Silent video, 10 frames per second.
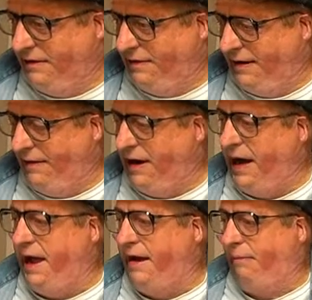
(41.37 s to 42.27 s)

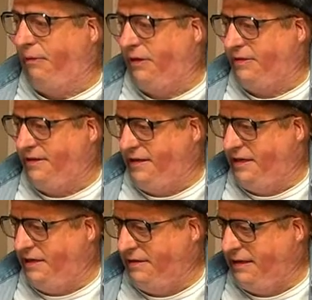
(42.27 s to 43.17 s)
Adam, good seeing you.
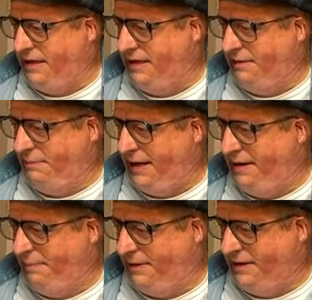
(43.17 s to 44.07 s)
And
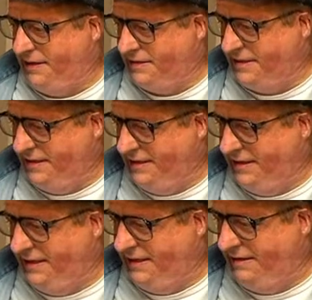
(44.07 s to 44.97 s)
Bandit Buzz
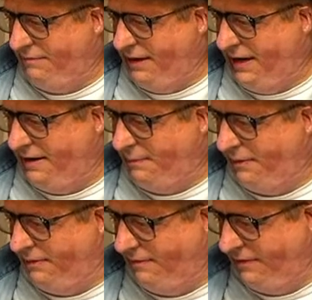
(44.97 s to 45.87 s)
and Rob.
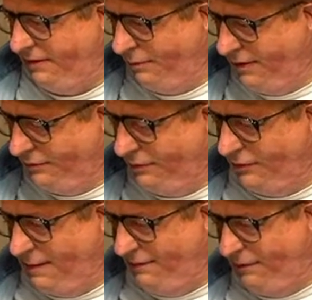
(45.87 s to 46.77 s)
There once was
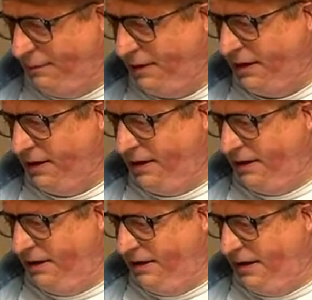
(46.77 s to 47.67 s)
a man from,
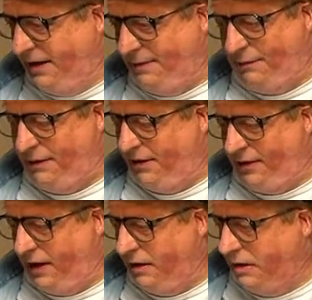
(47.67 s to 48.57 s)
yeah, I'm not reading all
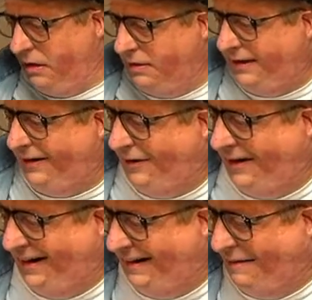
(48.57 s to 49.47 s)
that. So,
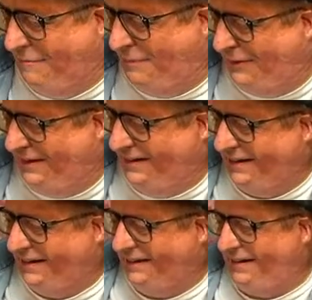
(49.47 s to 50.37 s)
Paul,
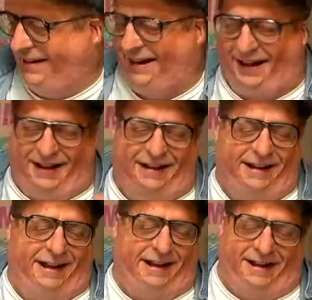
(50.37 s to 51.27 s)
yeah,
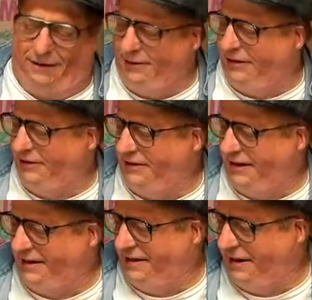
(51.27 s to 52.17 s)
how are y'all doing
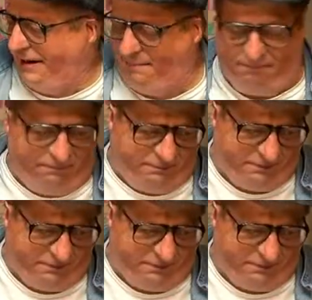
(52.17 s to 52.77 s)
tonight?